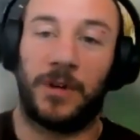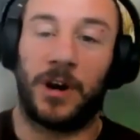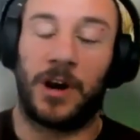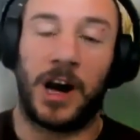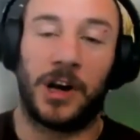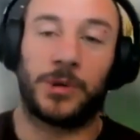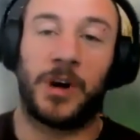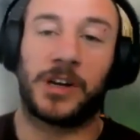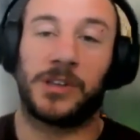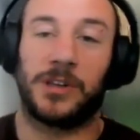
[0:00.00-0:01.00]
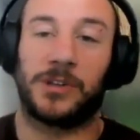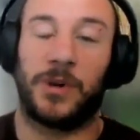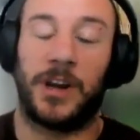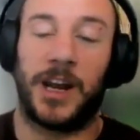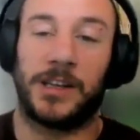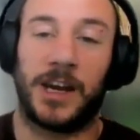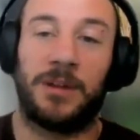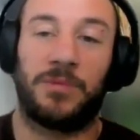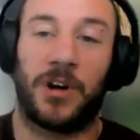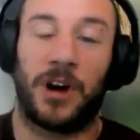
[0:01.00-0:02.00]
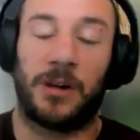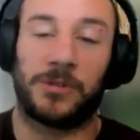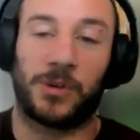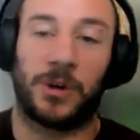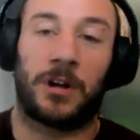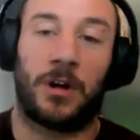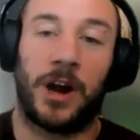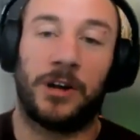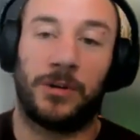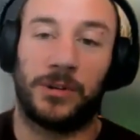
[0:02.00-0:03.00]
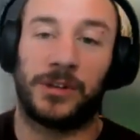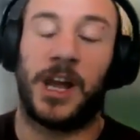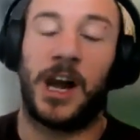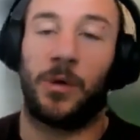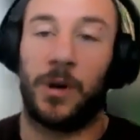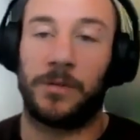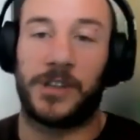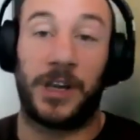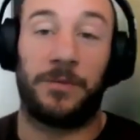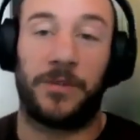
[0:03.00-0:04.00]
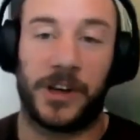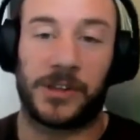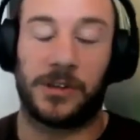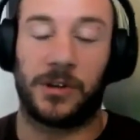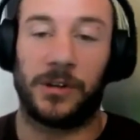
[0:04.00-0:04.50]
you know, $100 in the 28-day program to a client who is now worth $10,000.